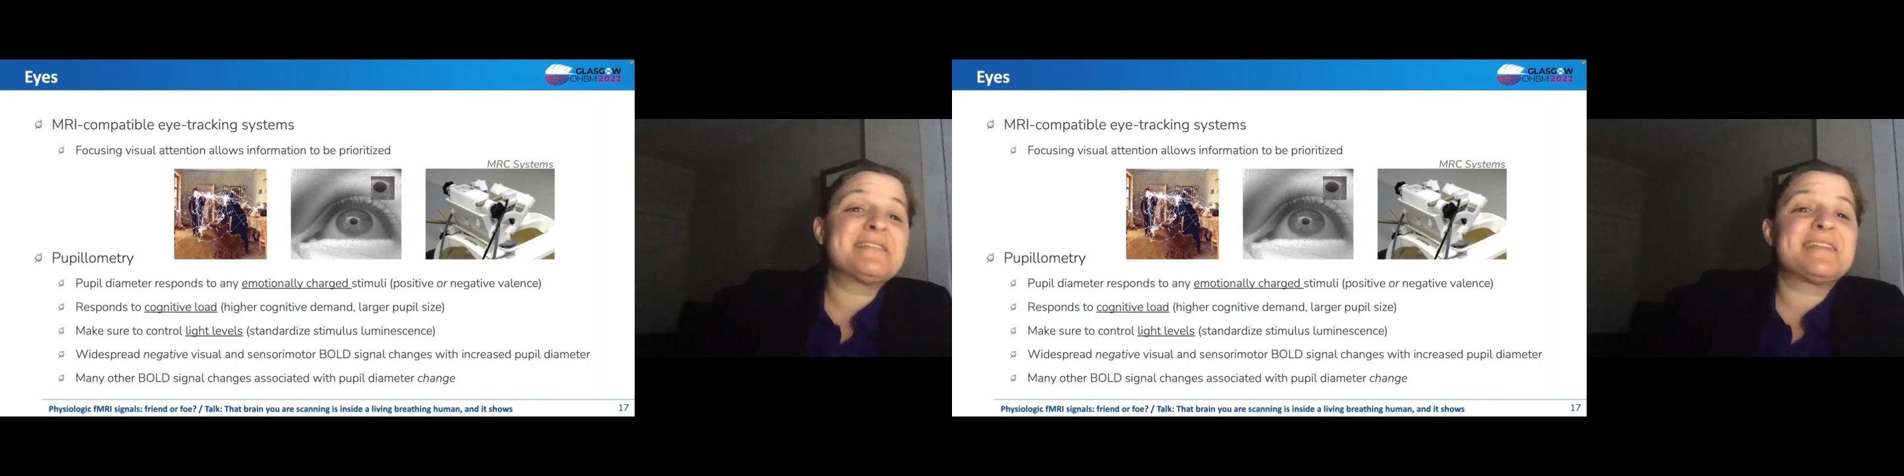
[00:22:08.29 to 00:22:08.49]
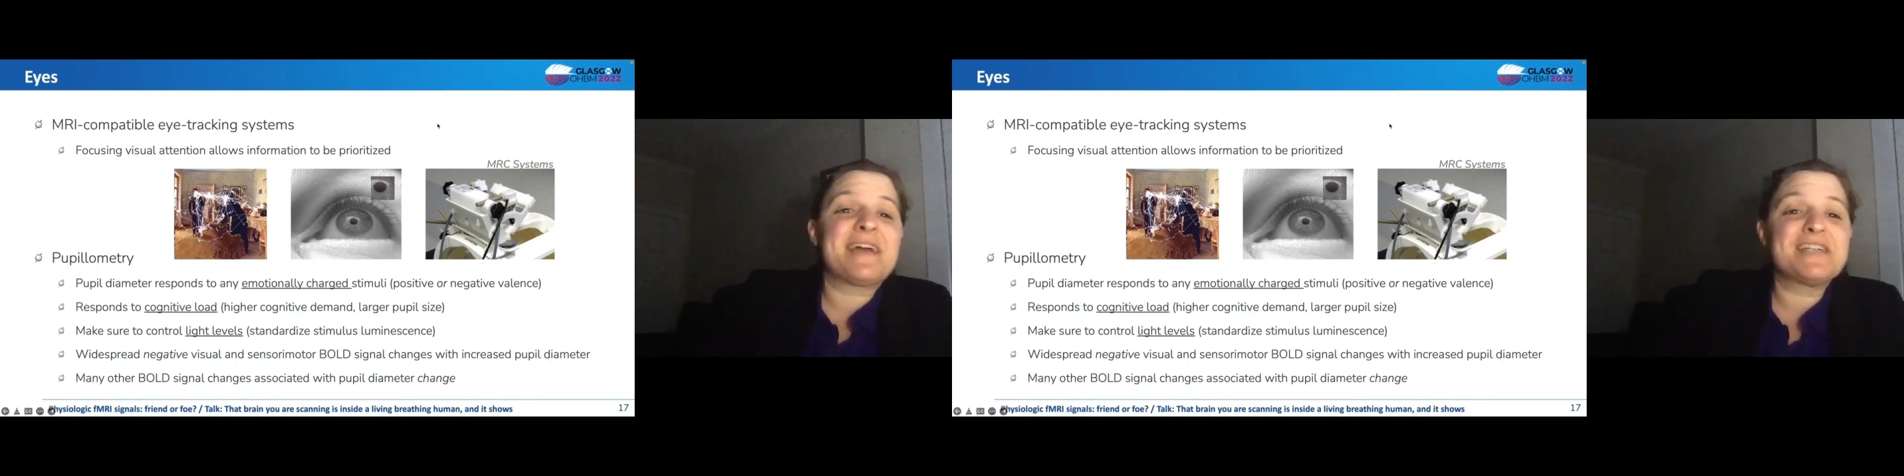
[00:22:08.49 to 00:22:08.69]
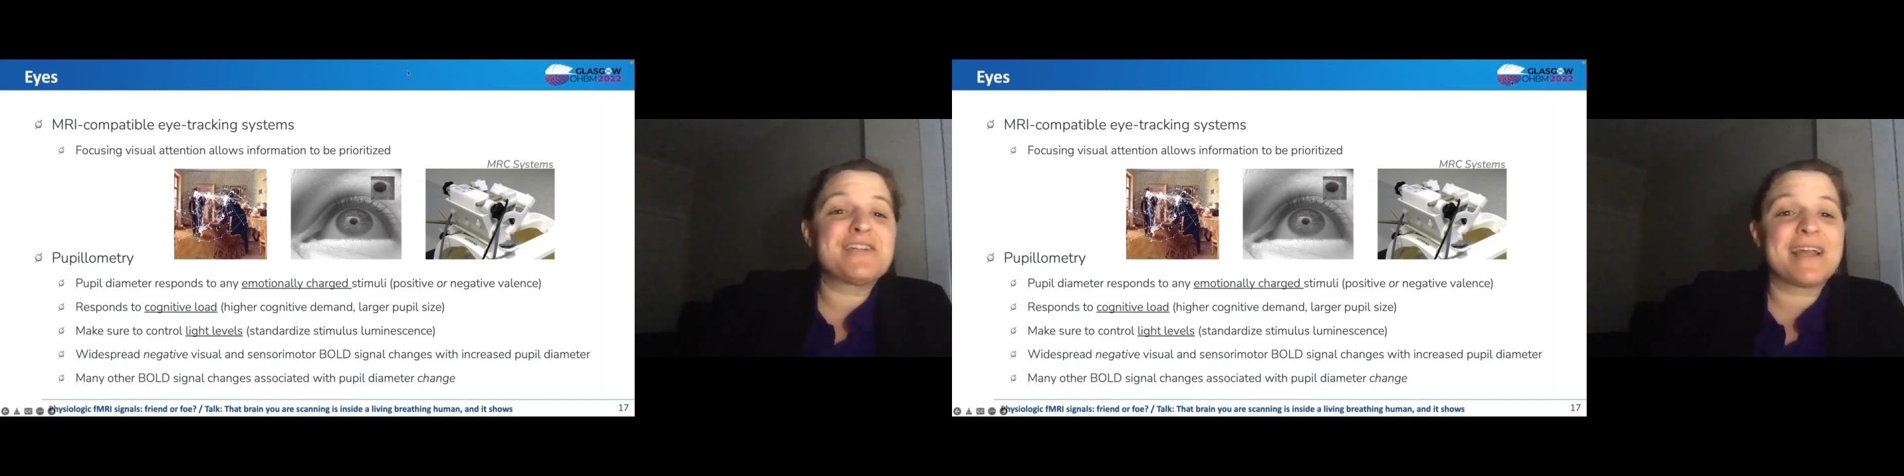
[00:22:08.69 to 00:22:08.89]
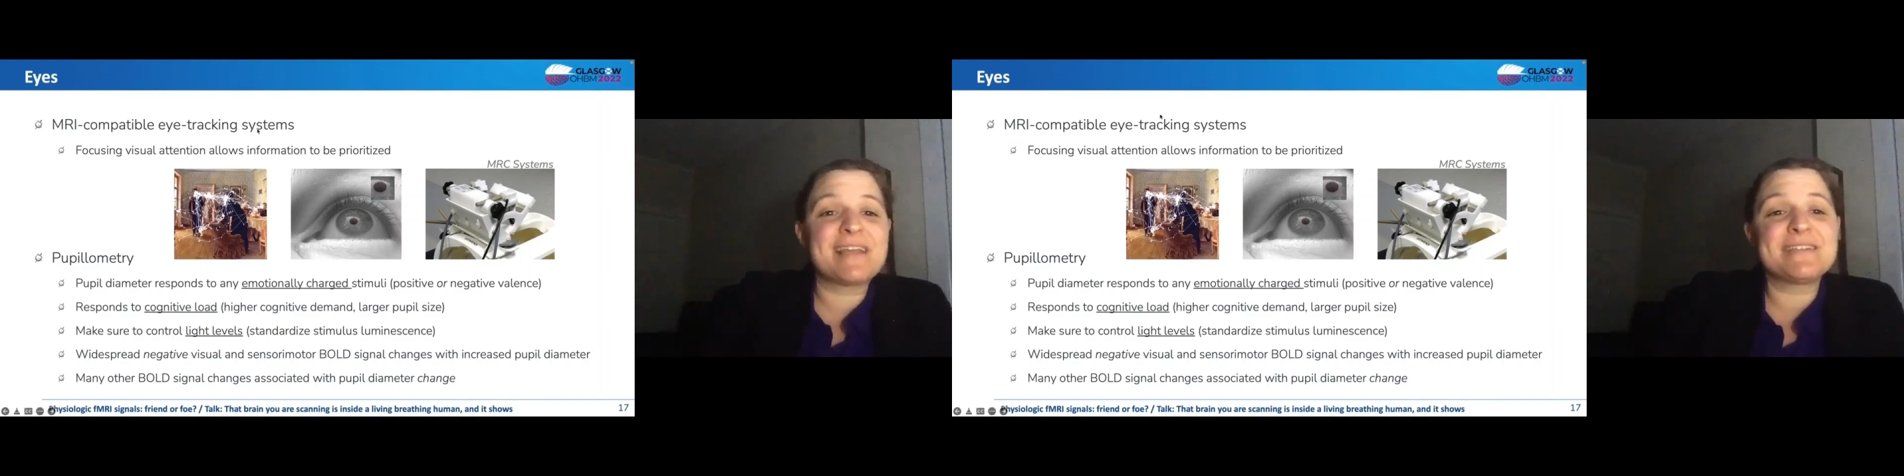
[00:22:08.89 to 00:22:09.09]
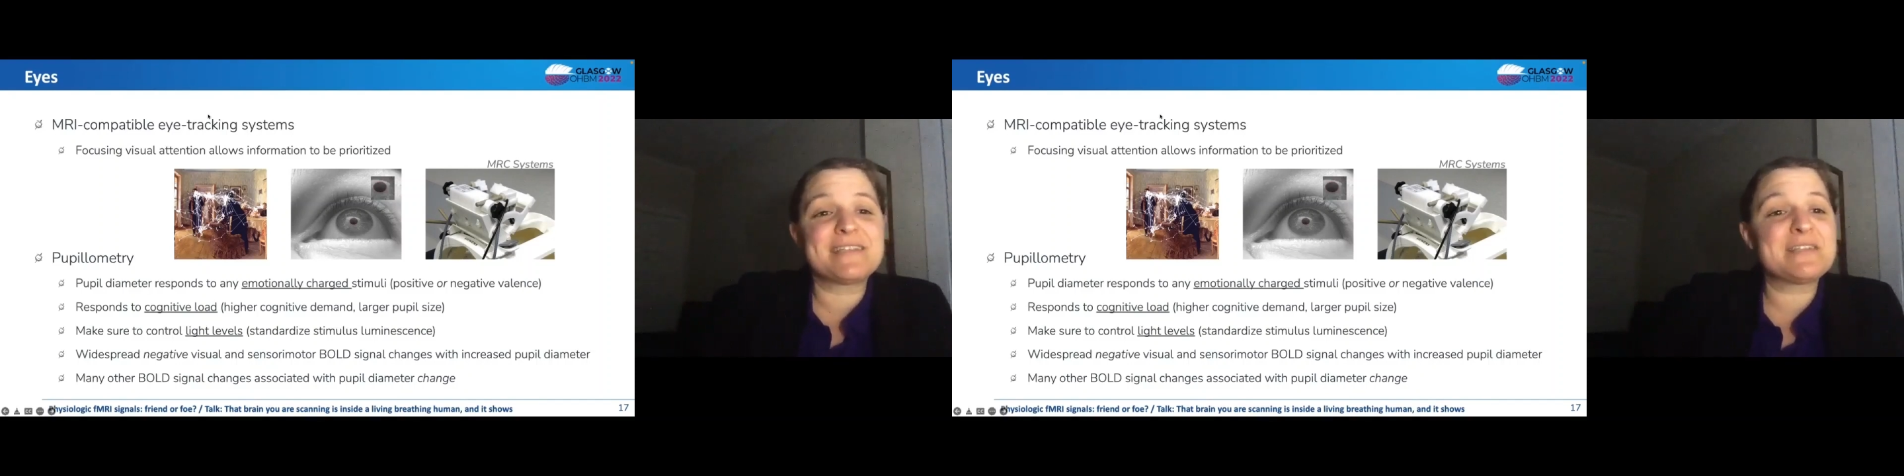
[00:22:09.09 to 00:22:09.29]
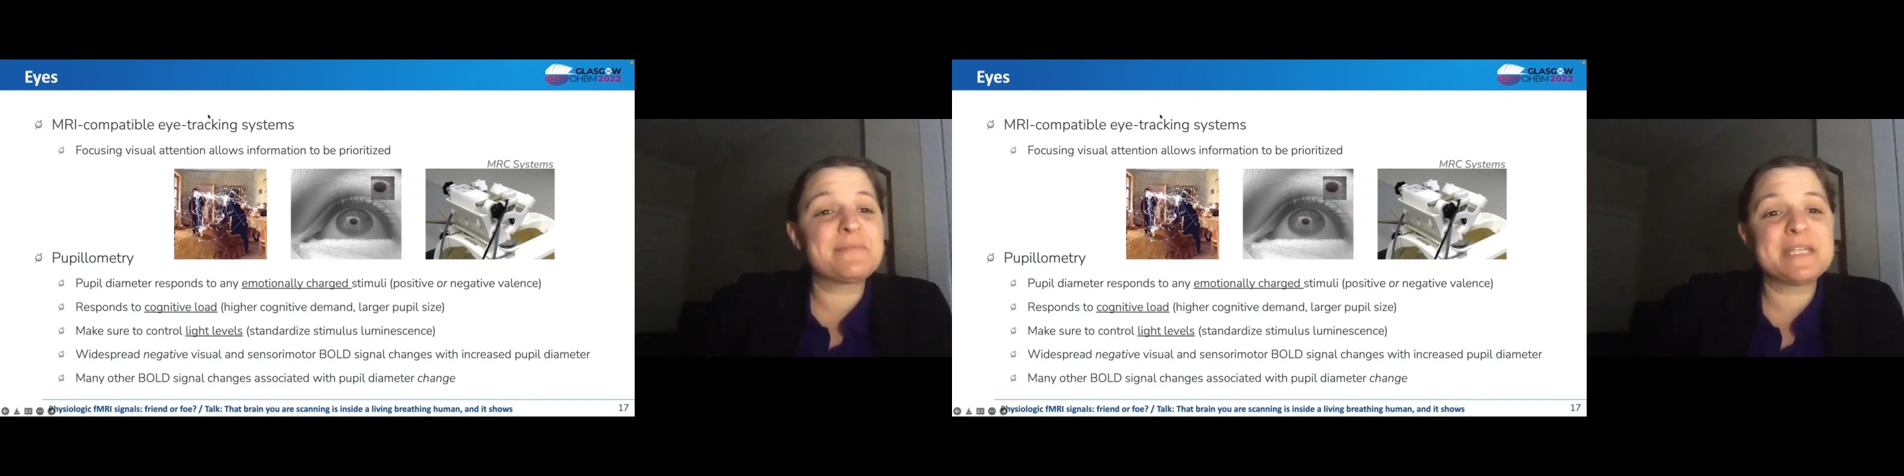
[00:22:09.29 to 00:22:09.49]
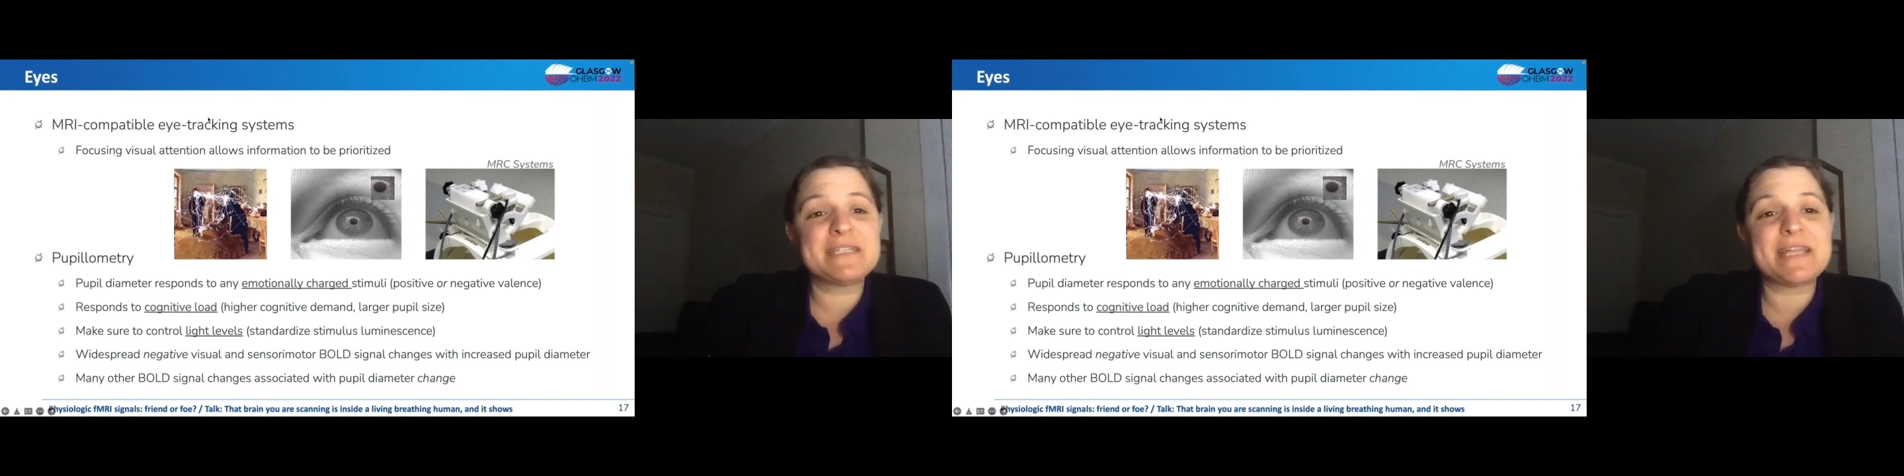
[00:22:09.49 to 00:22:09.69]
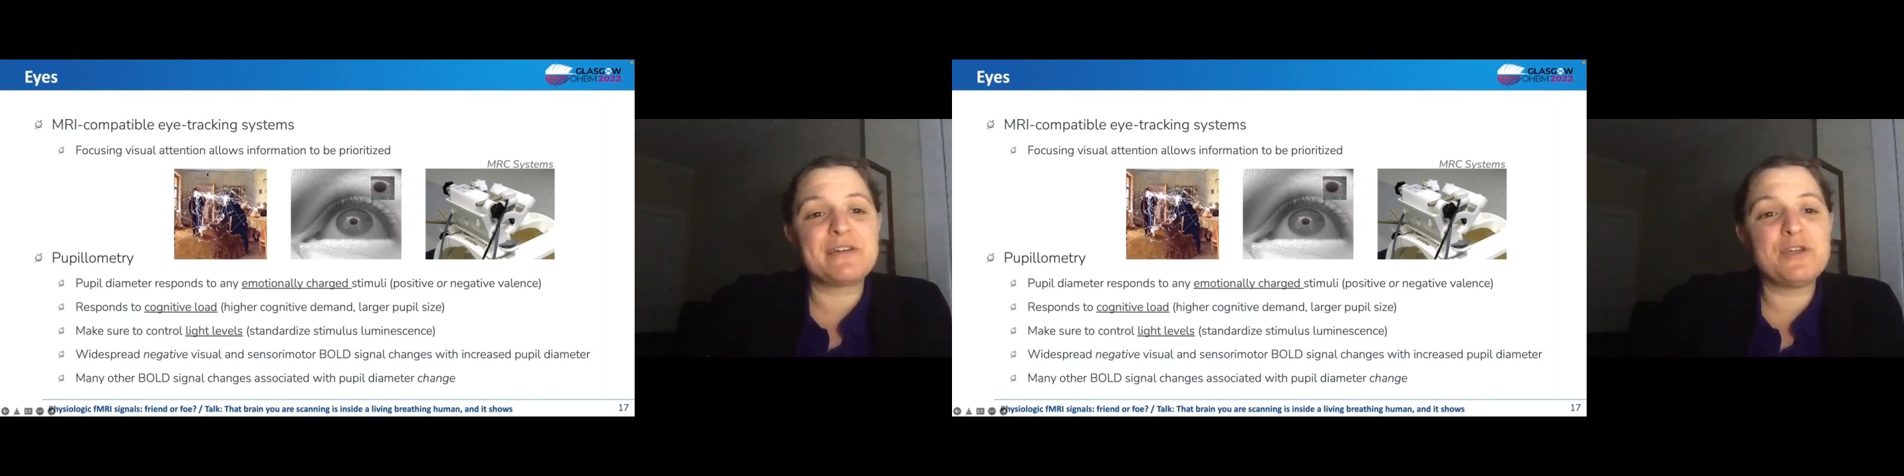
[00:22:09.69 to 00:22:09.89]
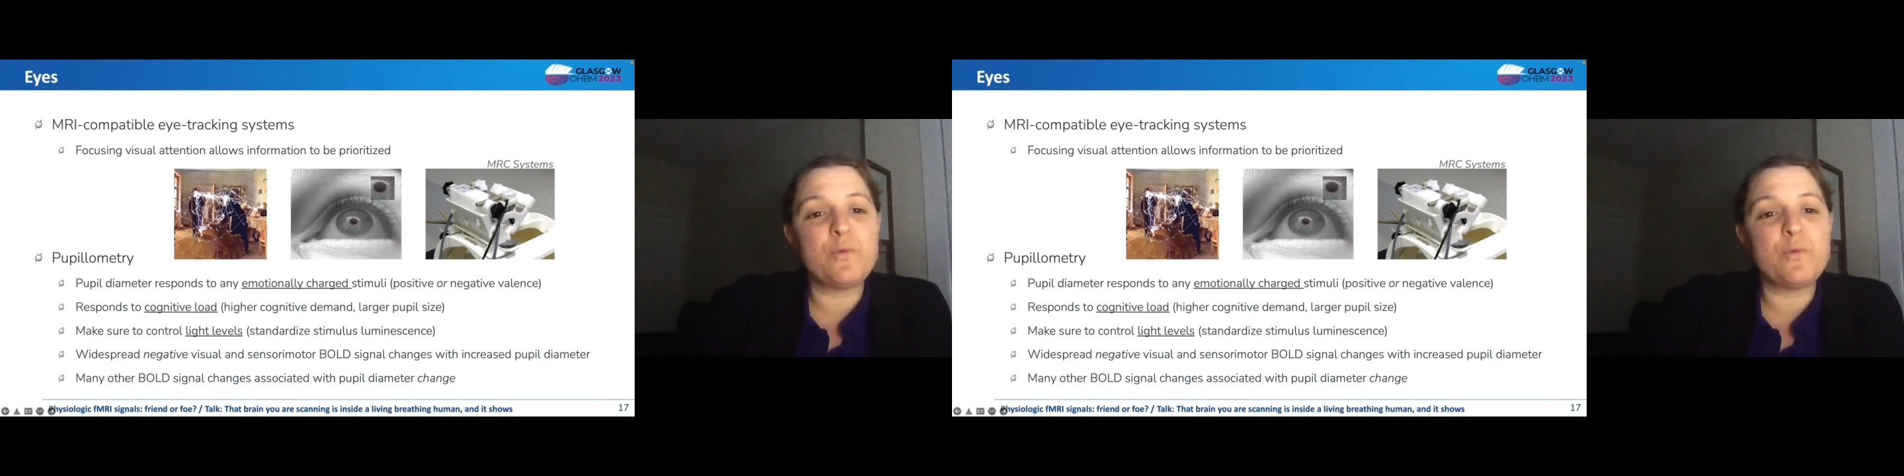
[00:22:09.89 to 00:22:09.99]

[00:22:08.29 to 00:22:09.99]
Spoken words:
an eye tracking system can tell you